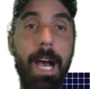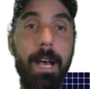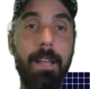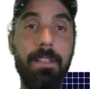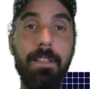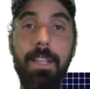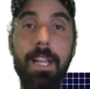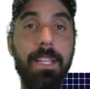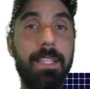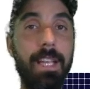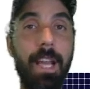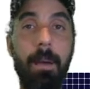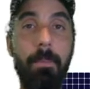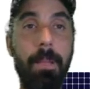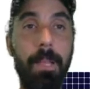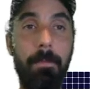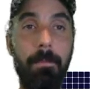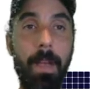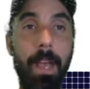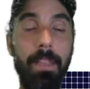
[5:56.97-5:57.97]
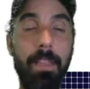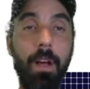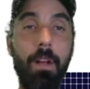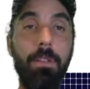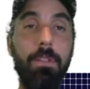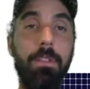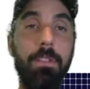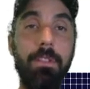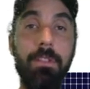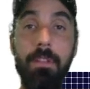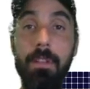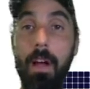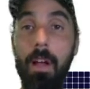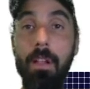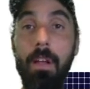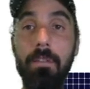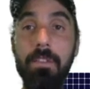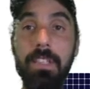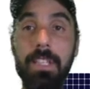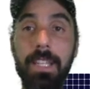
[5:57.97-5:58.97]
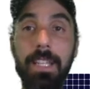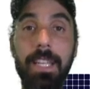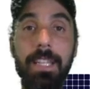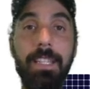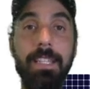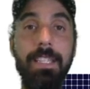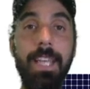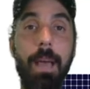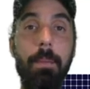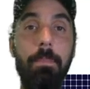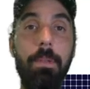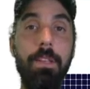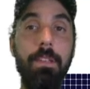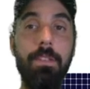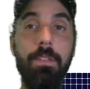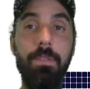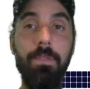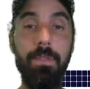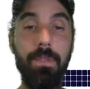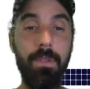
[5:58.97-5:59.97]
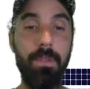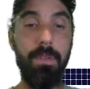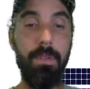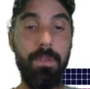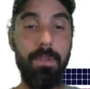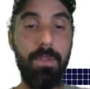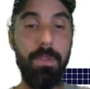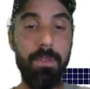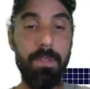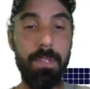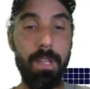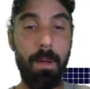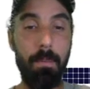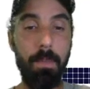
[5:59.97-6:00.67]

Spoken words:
So that's coming, and they'll obviously need to tap into some